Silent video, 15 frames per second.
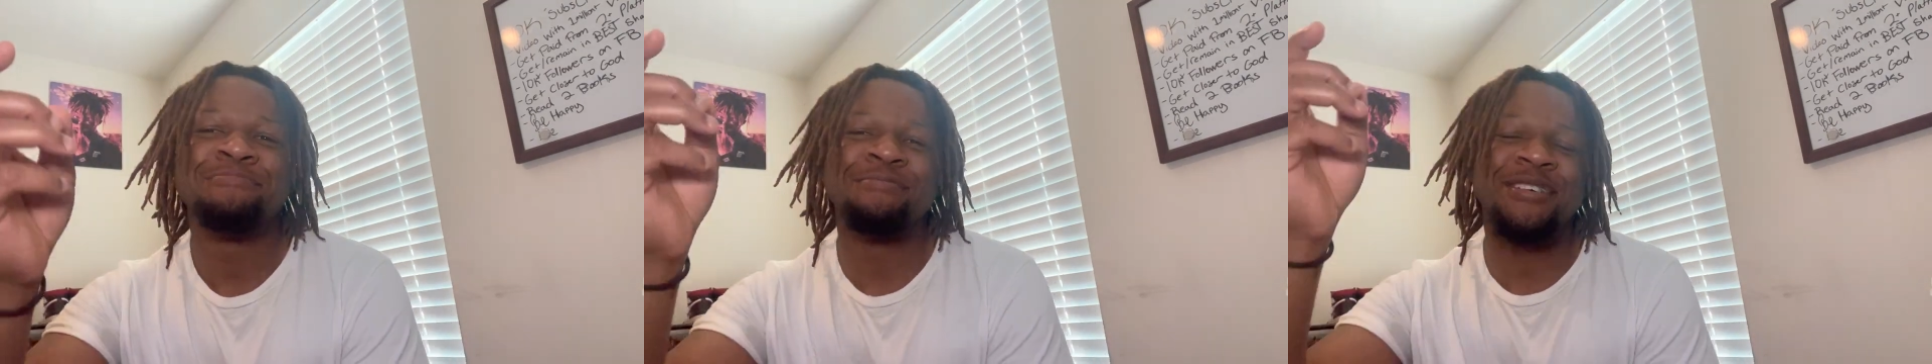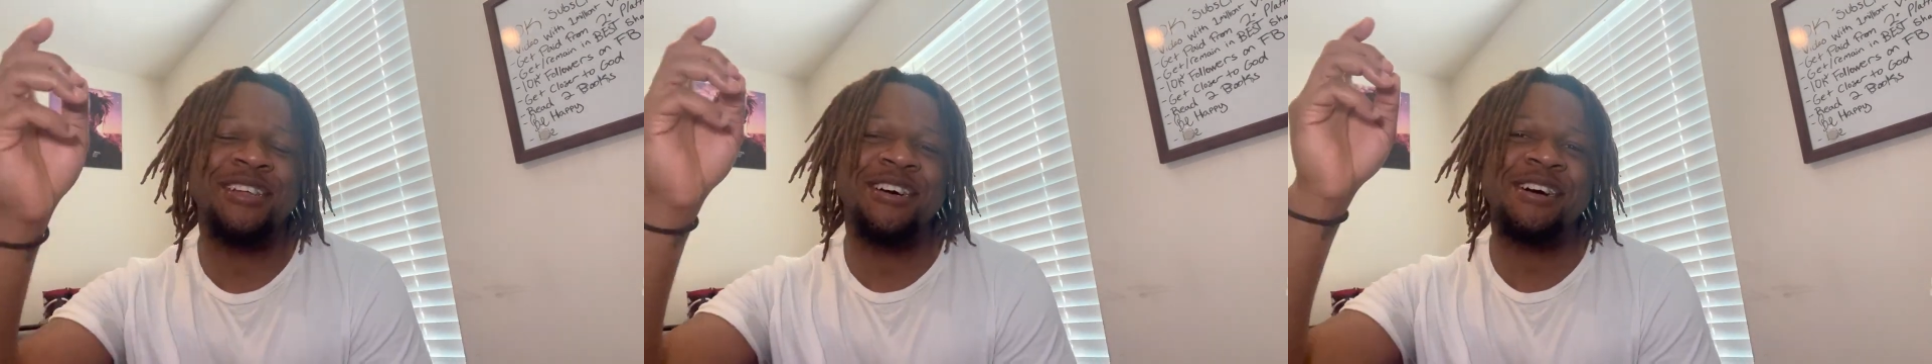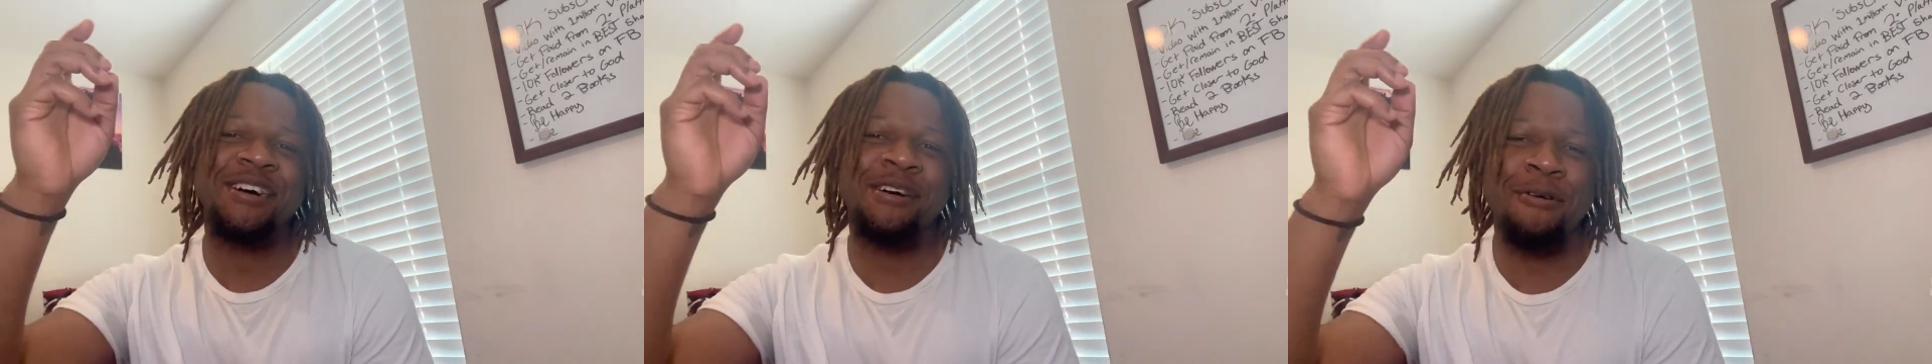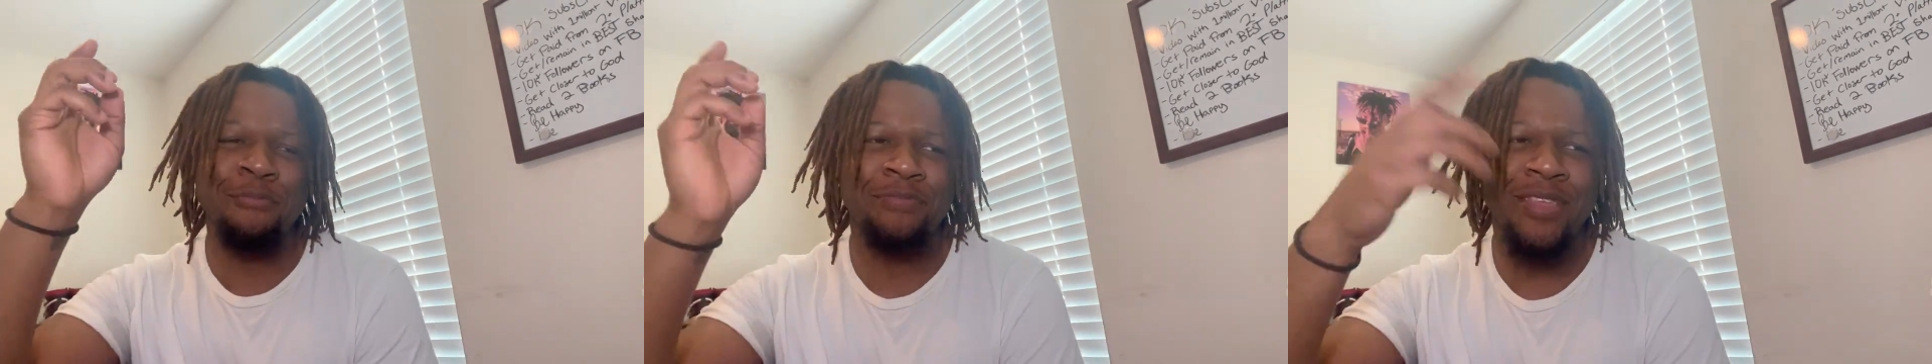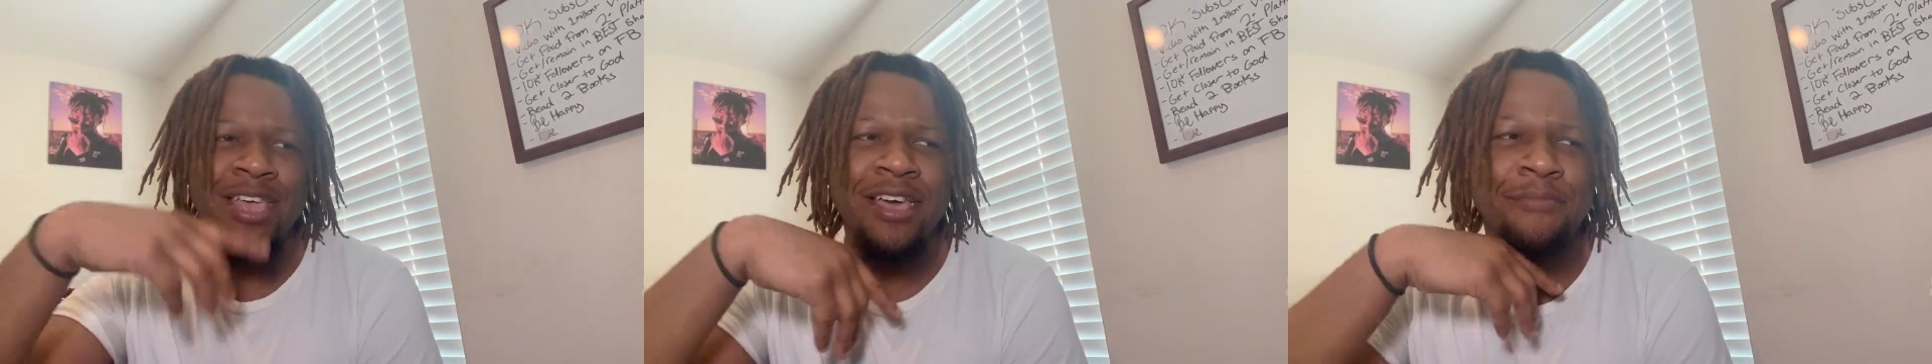but
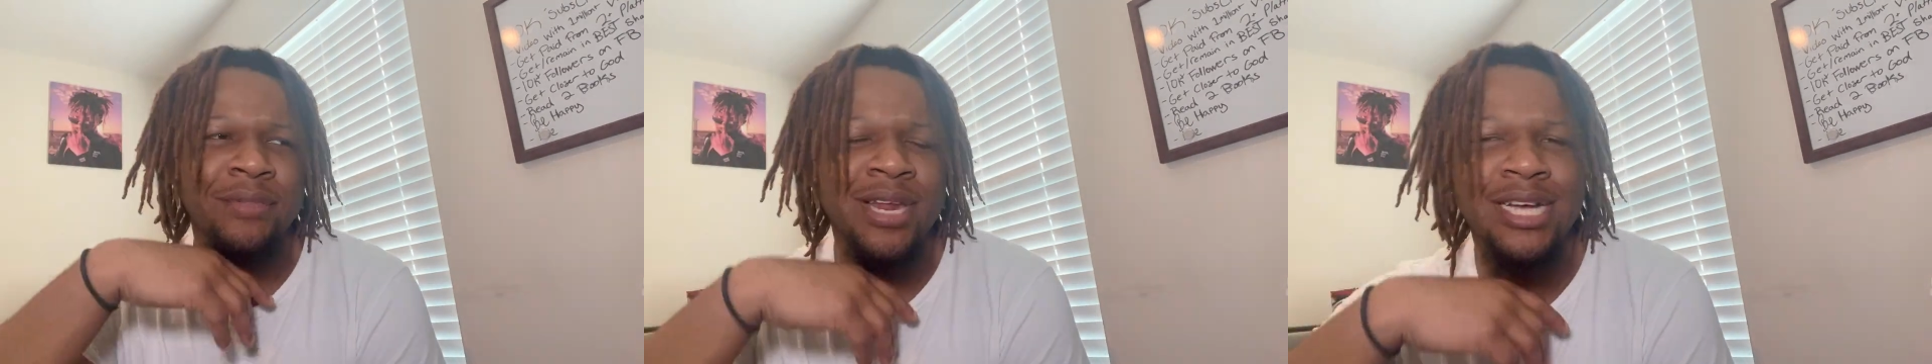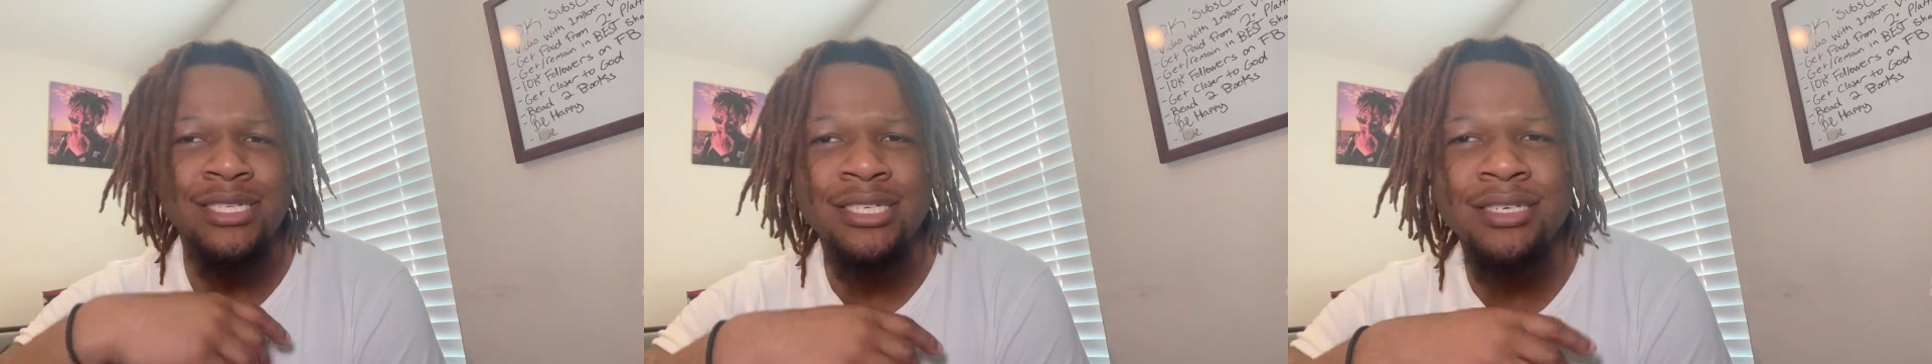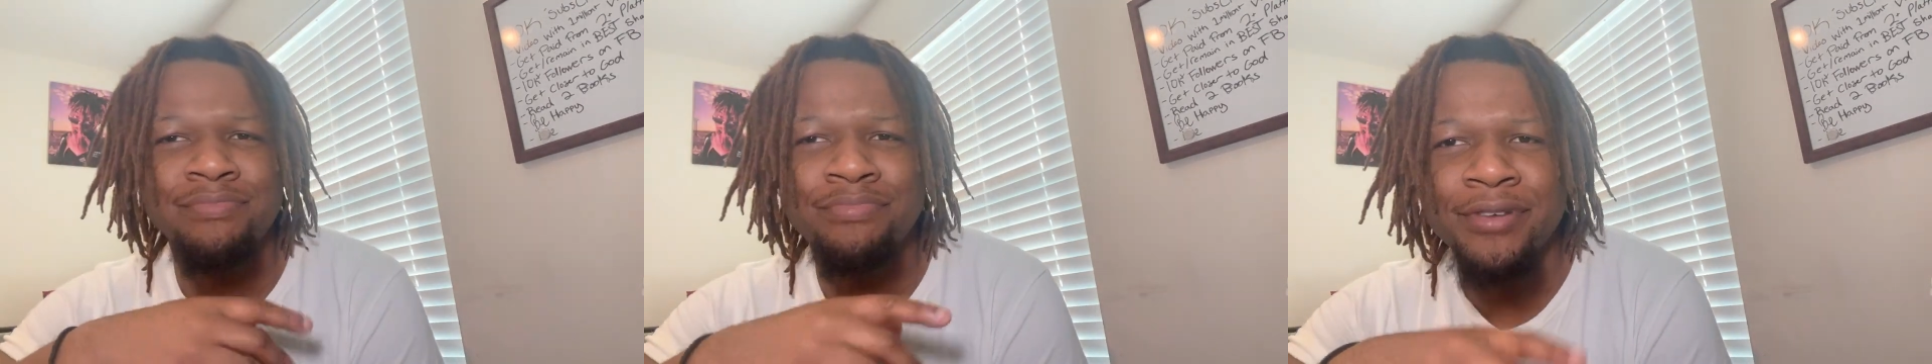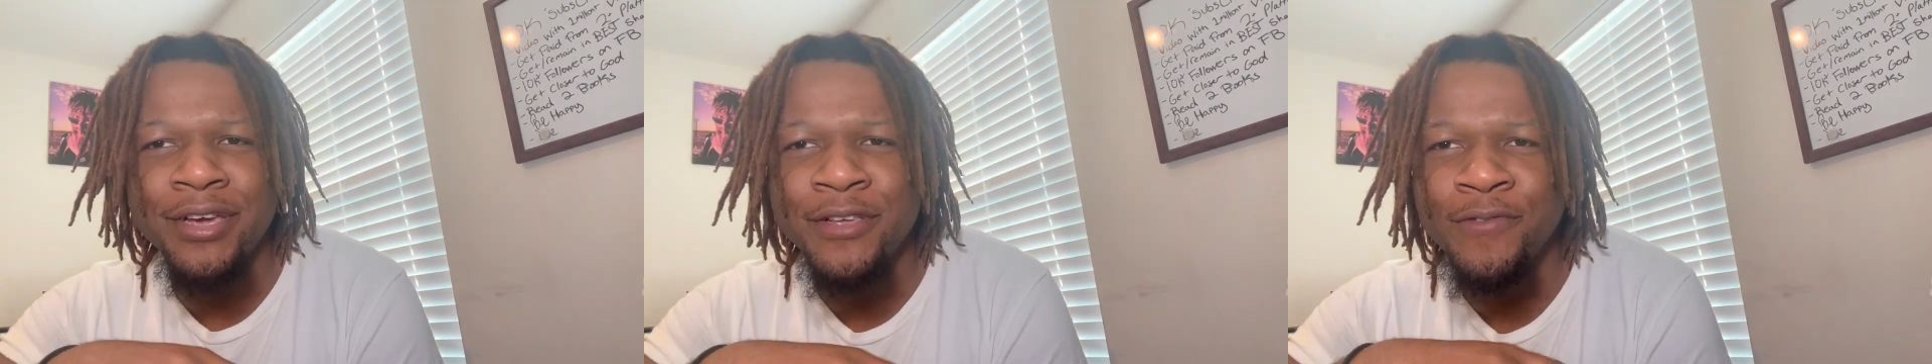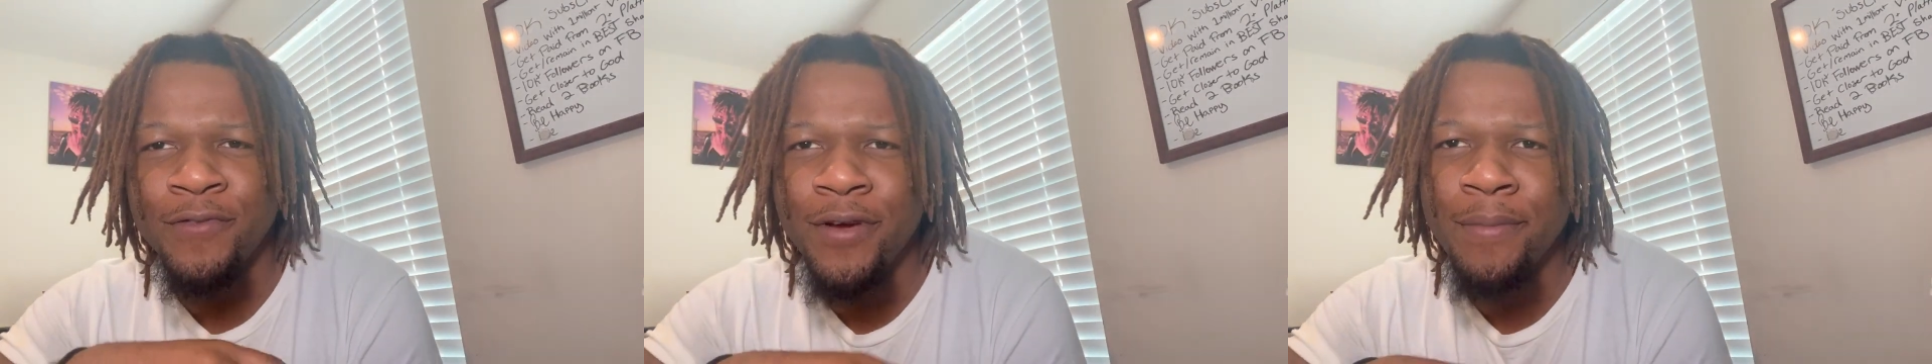um, yeah, man, I took
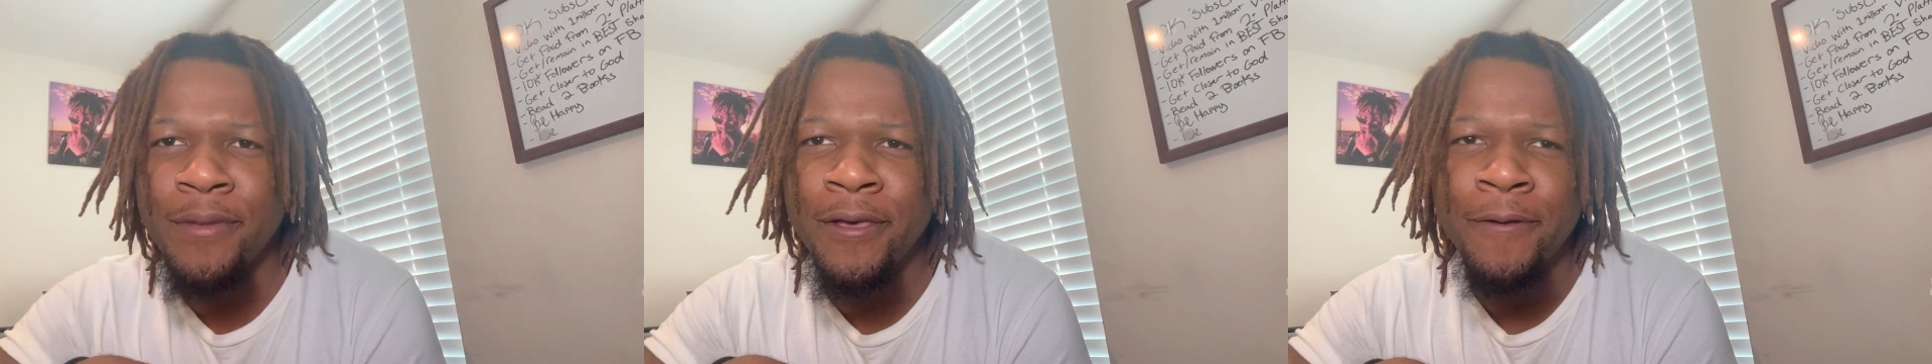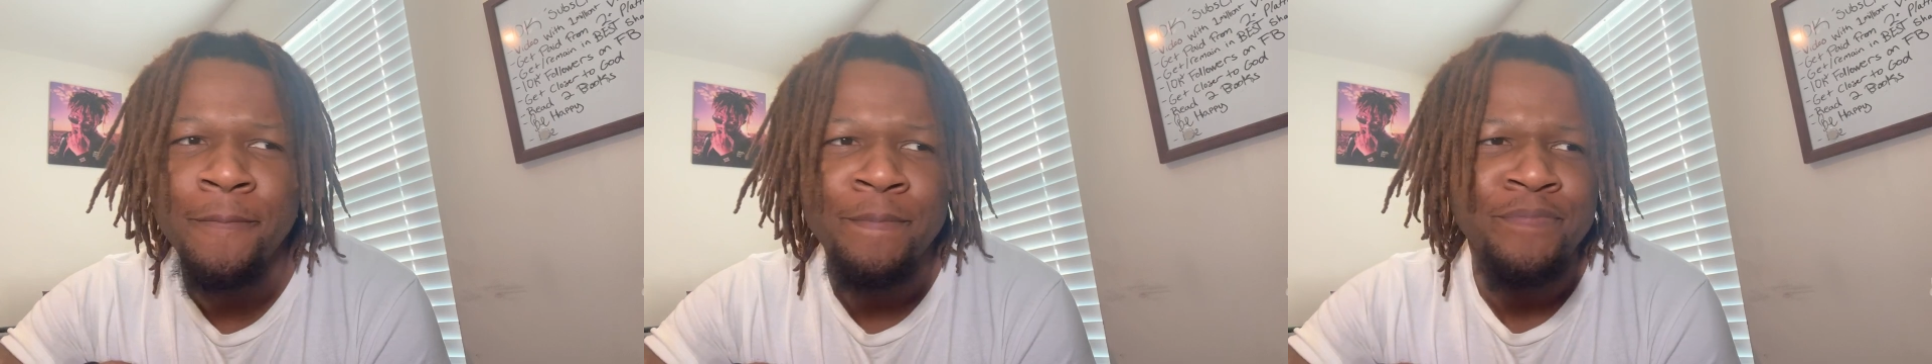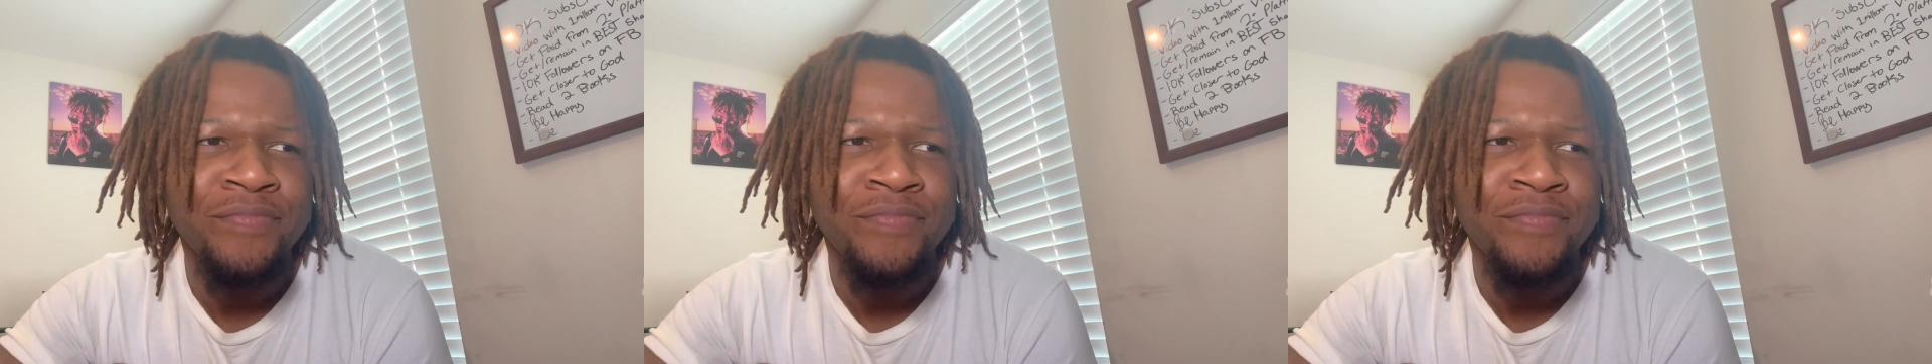breaks from it.